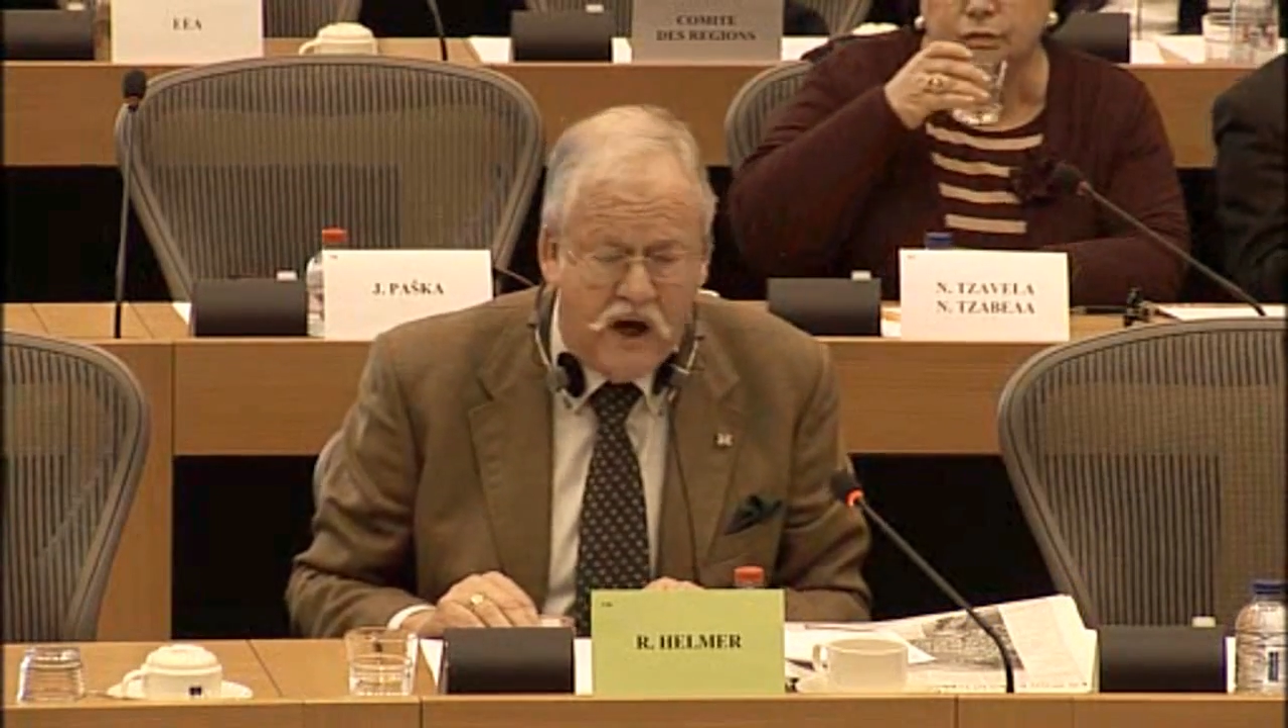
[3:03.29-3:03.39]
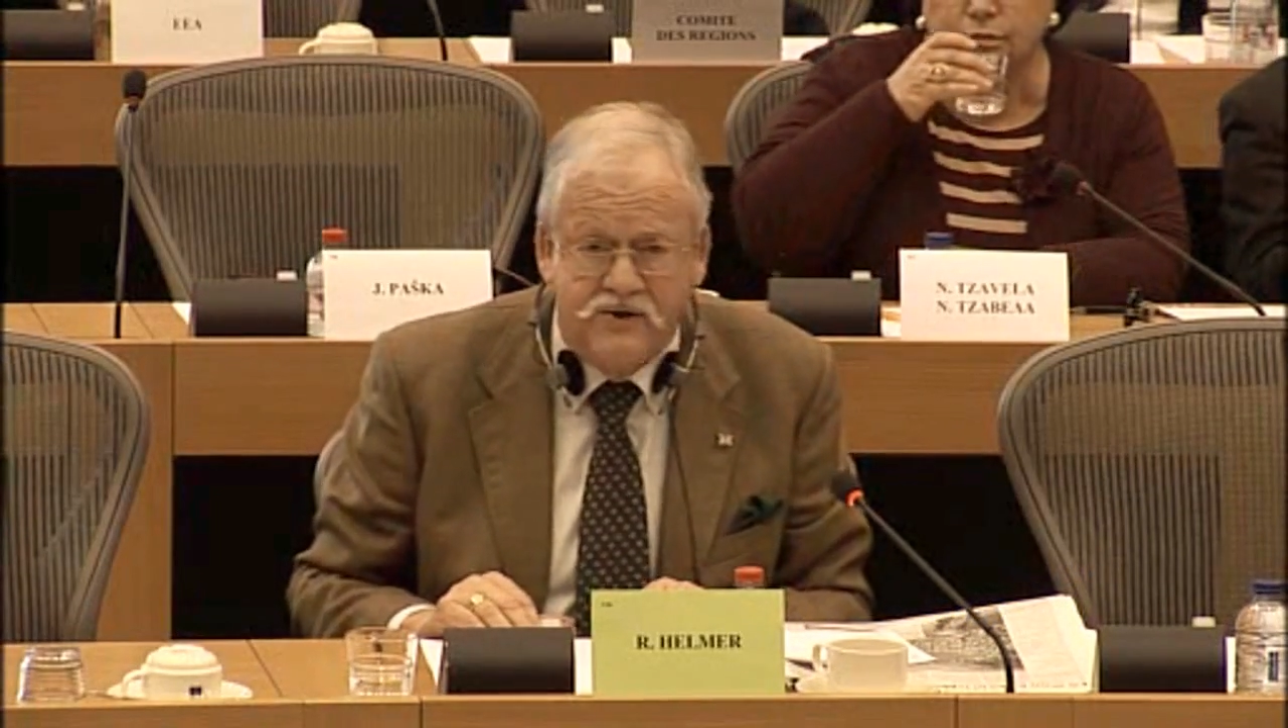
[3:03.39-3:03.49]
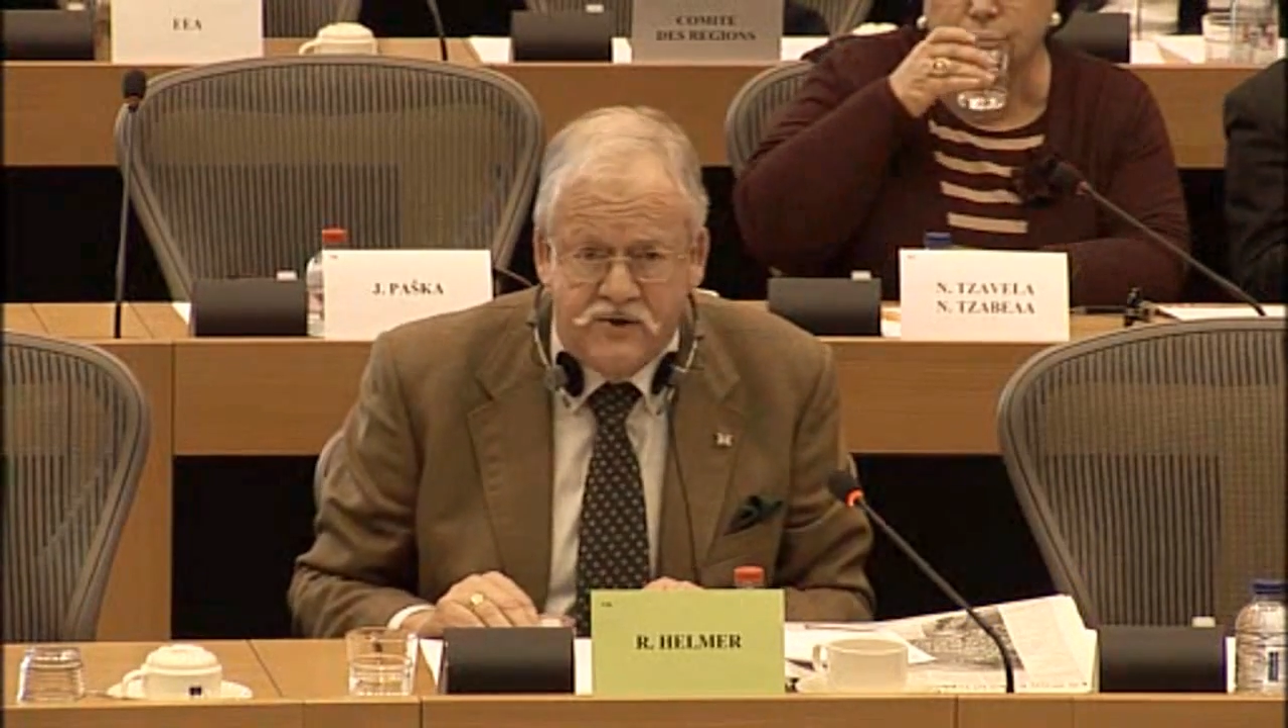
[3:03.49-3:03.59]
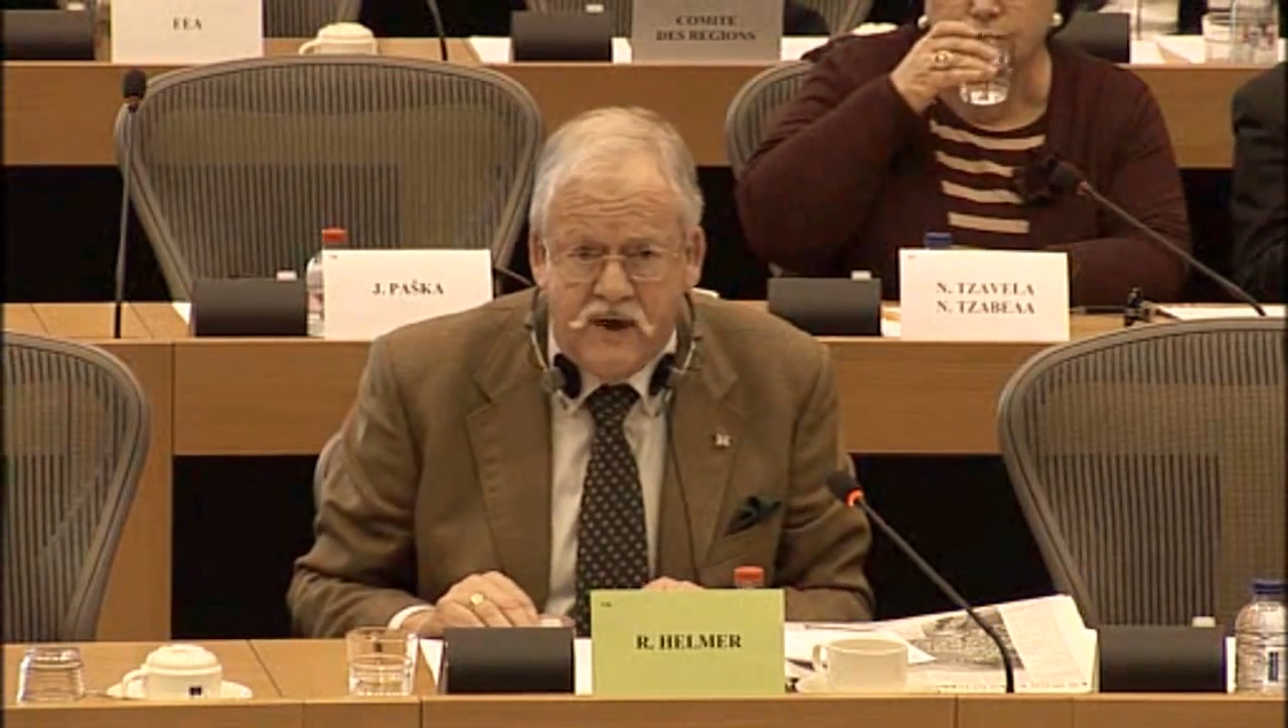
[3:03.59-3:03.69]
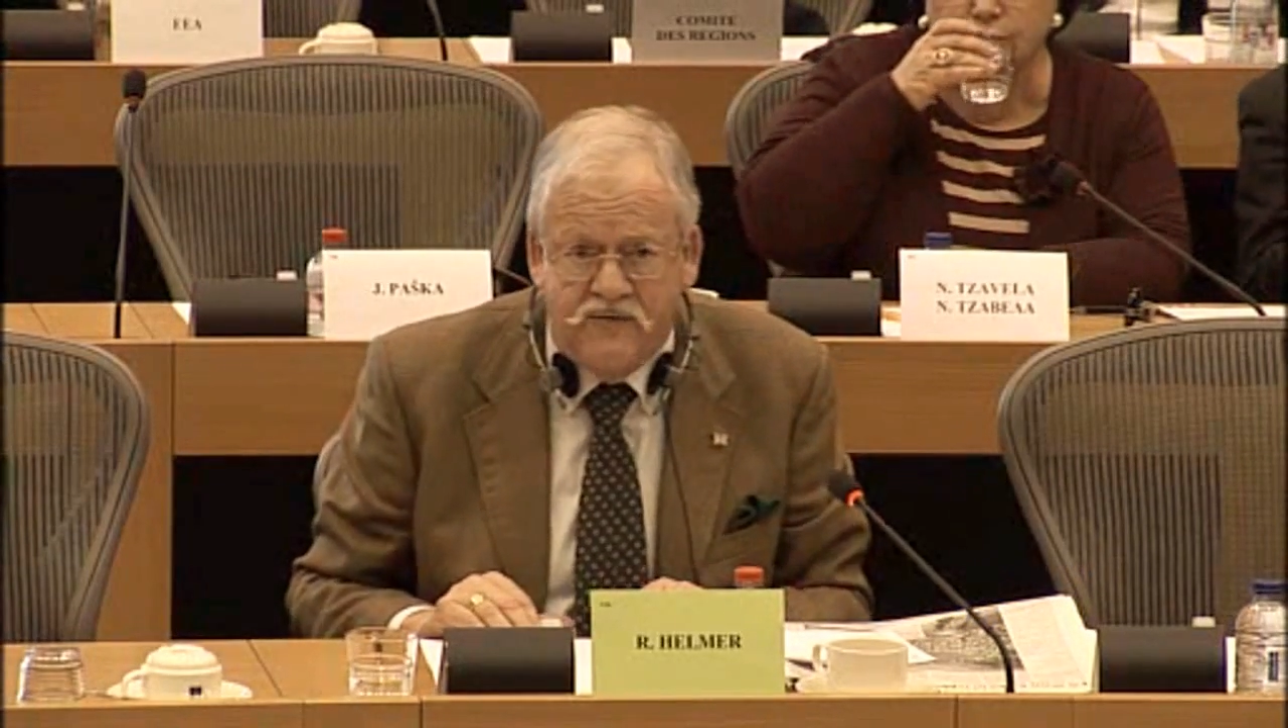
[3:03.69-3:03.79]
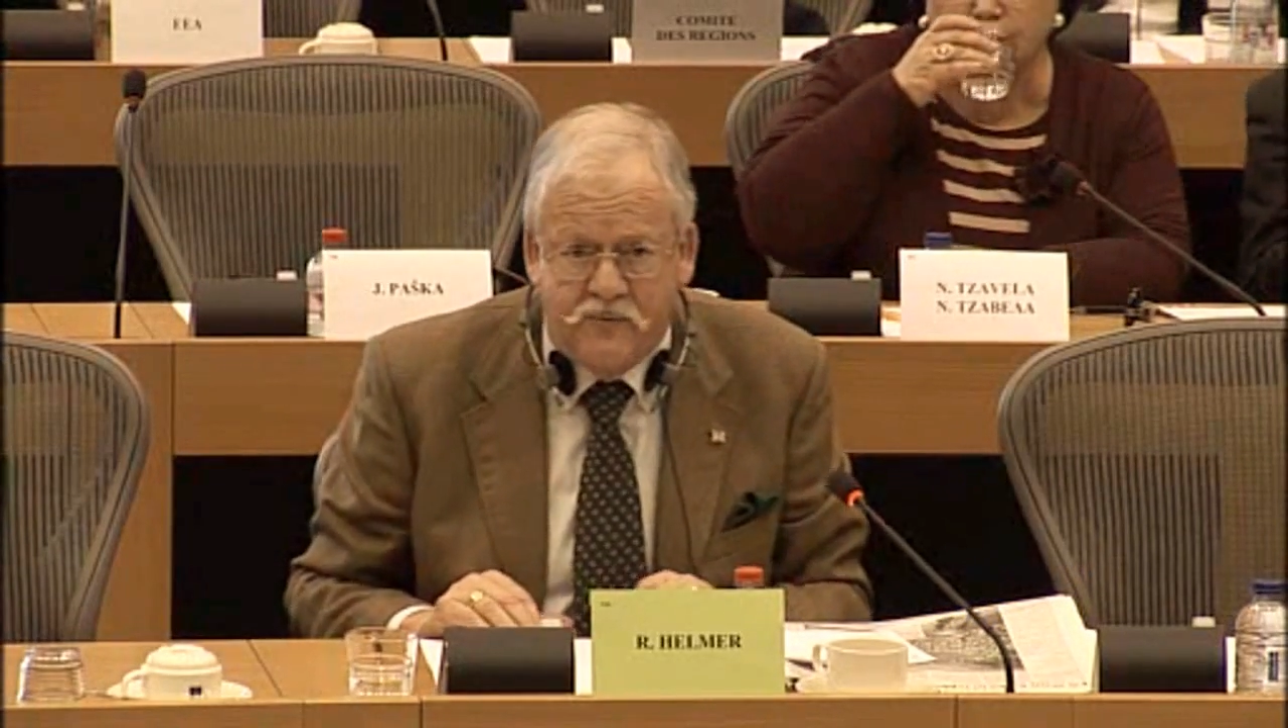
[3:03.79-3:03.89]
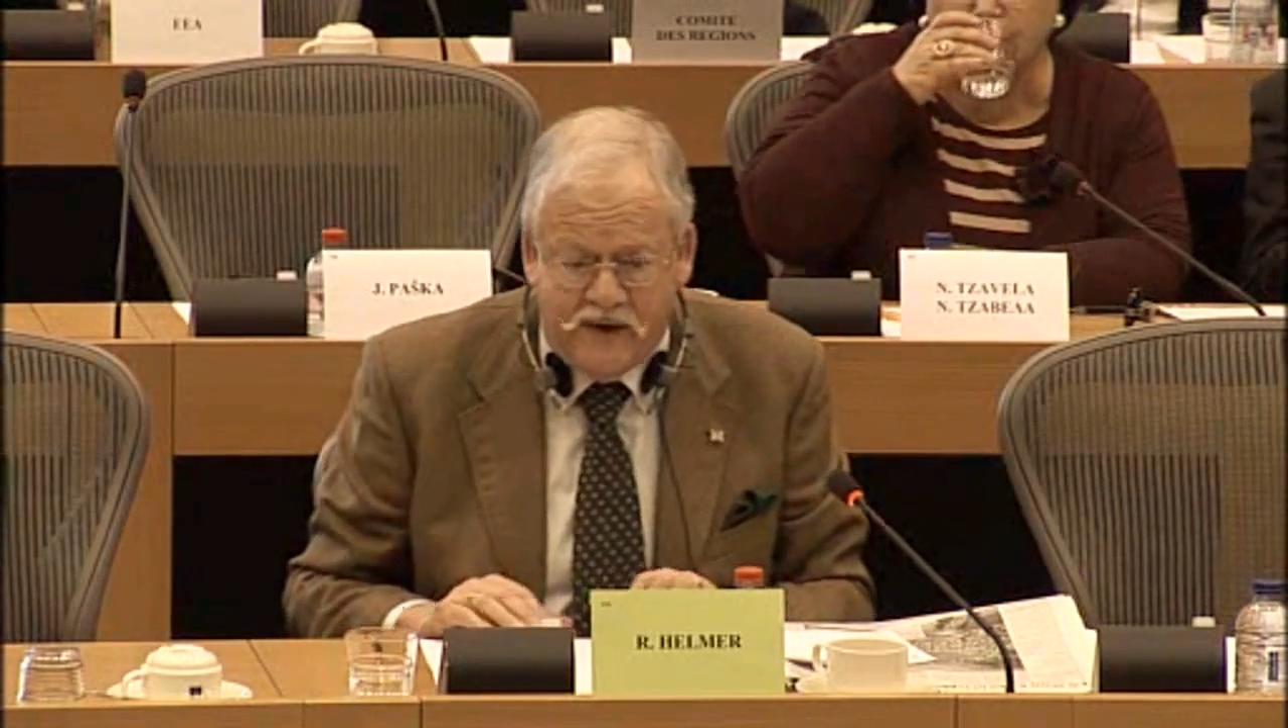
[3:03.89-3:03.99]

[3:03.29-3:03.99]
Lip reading: I do have to